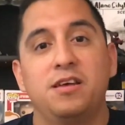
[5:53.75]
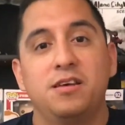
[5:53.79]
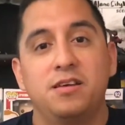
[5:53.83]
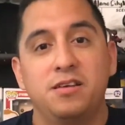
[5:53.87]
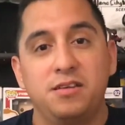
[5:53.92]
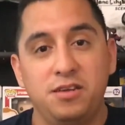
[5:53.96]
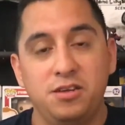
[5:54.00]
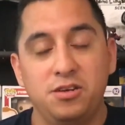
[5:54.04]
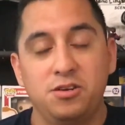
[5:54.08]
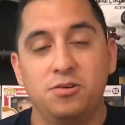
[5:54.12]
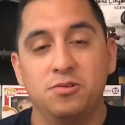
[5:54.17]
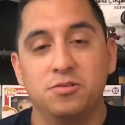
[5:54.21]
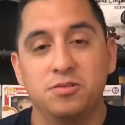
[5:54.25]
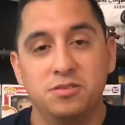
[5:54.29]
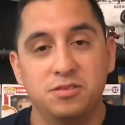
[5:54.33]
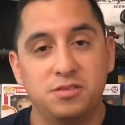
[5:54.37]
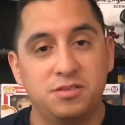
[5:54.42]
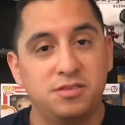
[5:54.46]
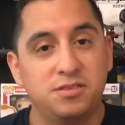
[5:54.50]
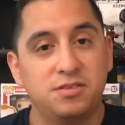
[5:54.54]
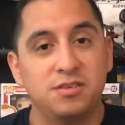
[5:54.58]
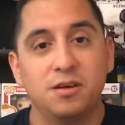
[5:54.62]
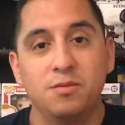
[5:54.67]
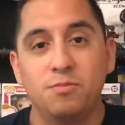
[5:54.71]
you know,
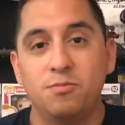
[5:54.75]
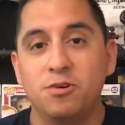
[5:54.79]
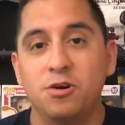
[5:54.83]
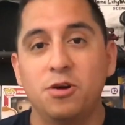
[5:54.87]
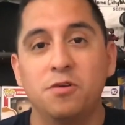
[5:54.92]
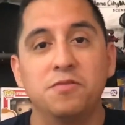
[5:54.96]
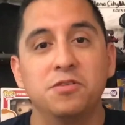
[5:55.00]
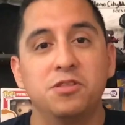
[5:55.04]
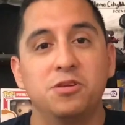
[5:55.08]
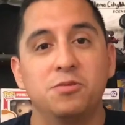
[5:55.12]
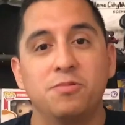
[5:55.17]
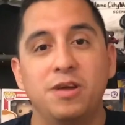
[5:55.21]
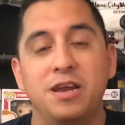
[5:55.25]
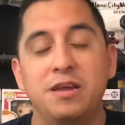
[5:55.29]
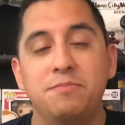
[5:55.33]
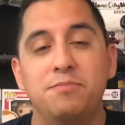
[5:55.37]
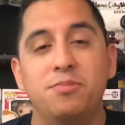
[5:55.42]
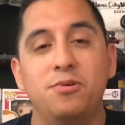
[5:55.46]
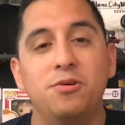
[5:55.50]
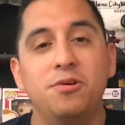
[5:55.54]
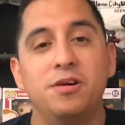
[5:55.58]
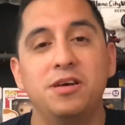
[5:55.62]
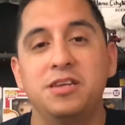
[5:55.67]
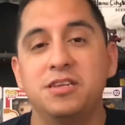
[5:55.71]
Somewhere Over the
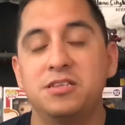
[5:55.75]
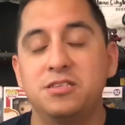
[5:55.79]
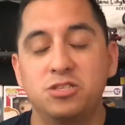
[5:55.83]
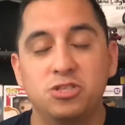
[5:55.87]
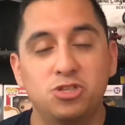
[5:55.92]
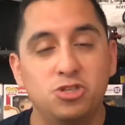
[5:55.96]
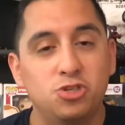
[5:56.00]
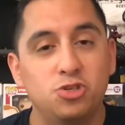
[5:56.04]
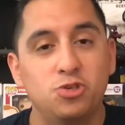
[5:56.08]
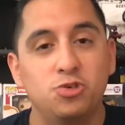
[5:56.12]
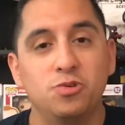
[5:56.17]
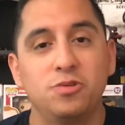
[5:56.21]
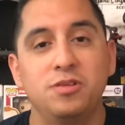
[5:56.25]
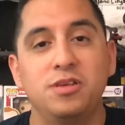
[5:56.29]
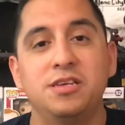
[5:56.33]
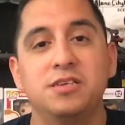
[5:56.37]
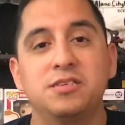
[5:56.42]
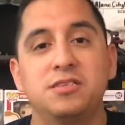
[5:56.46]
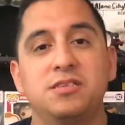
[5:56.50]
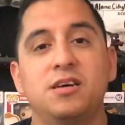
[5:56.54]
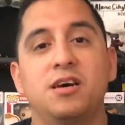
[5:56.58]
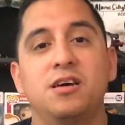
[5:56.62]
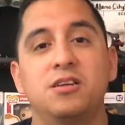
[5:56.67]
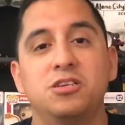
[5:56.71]
Rainbow, and it's truly
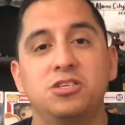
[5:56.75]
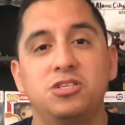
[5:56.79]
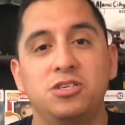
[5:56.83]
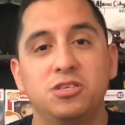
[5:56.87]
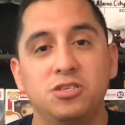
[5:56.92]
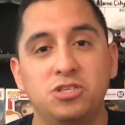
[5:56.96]
astonishing.